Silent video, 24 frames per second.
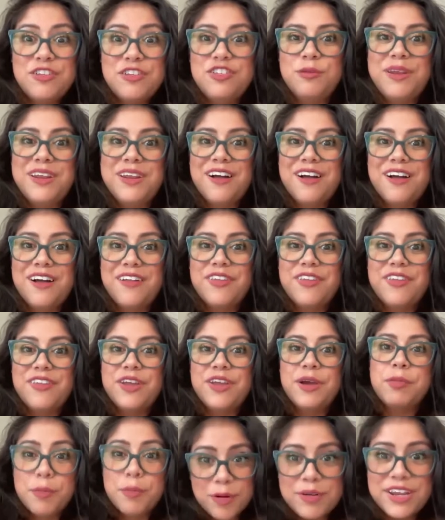should be on there
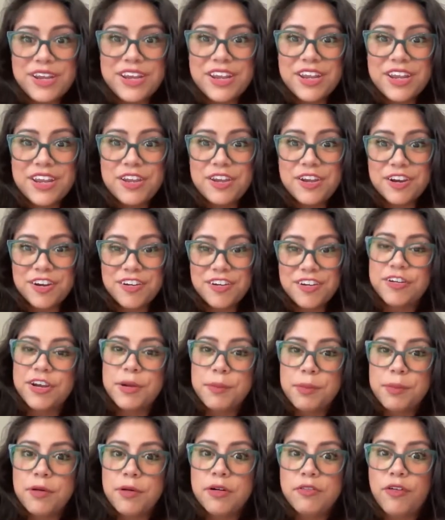promoting your
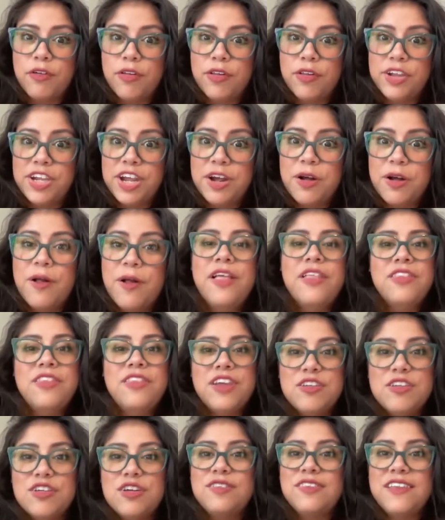career portfolio.
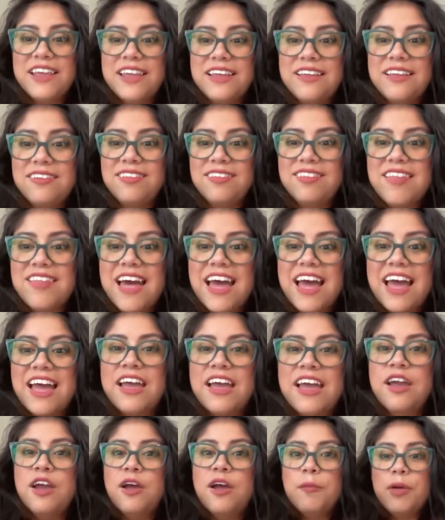These are things
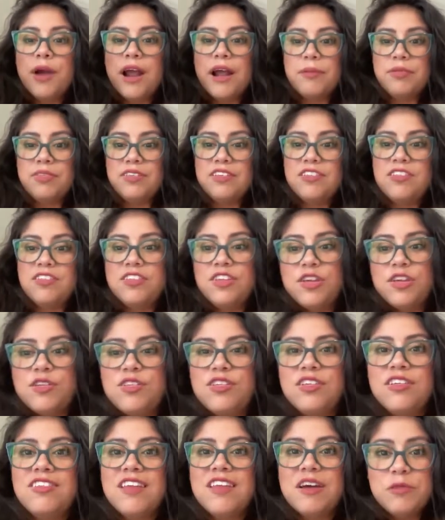that perhaps
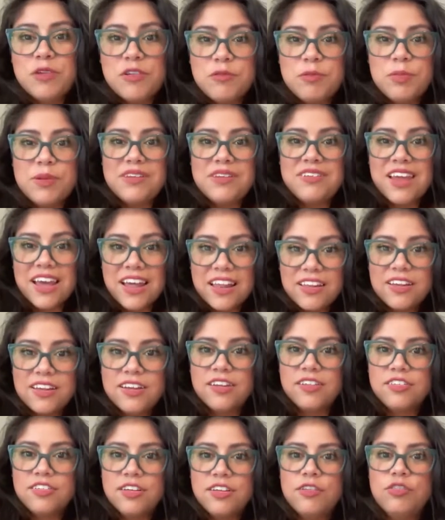excuses that we've been
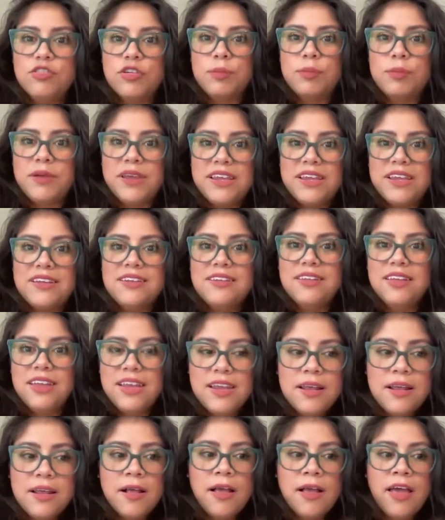telling ourselves
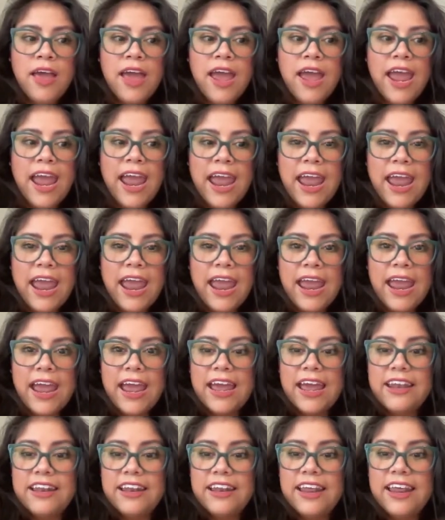repeatedly.
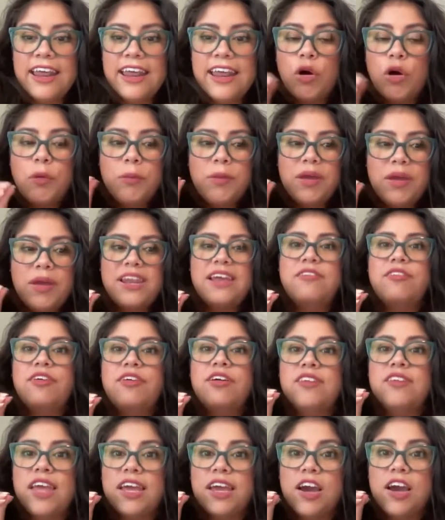And so many of
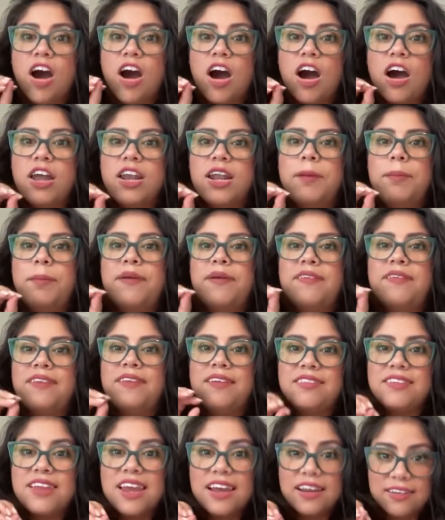us get caught up in
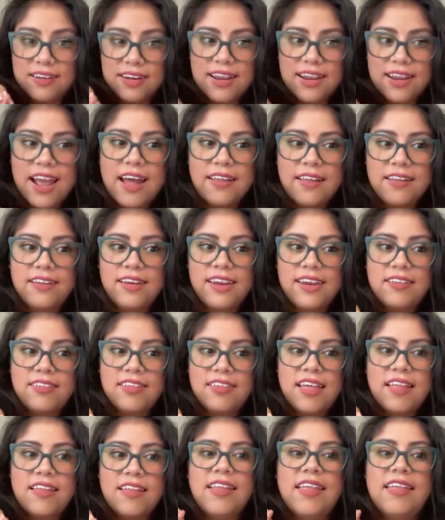these
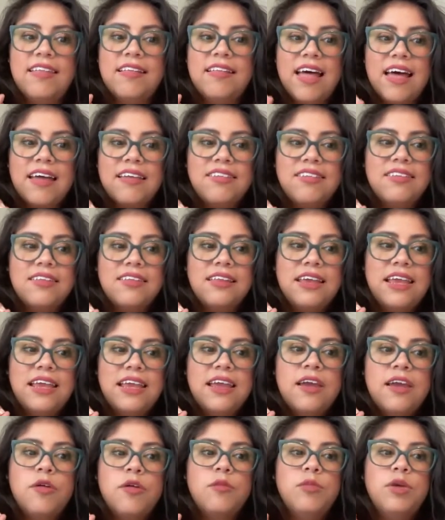technicalities. And then
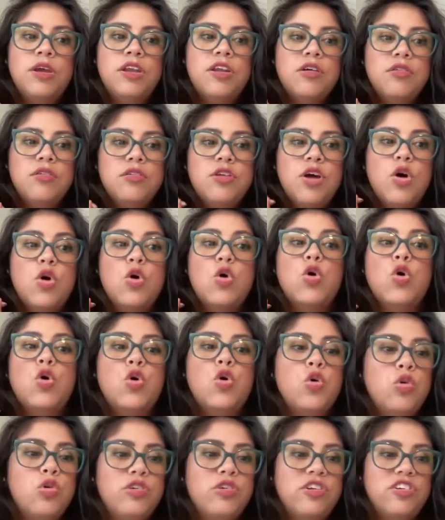lastly, we don't know
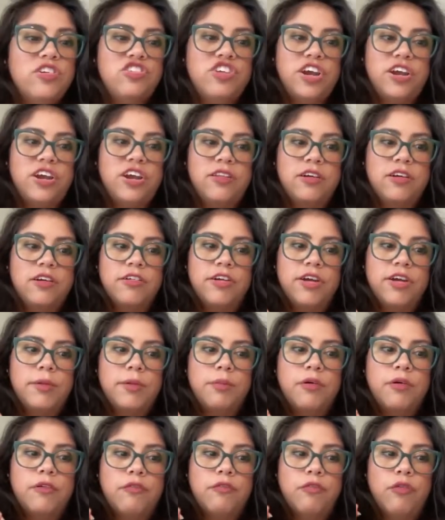who to share the
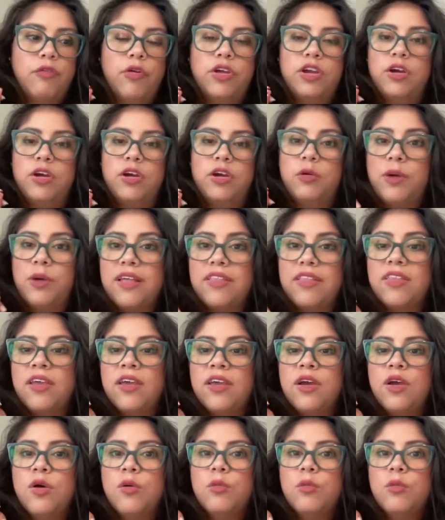career portfolio with.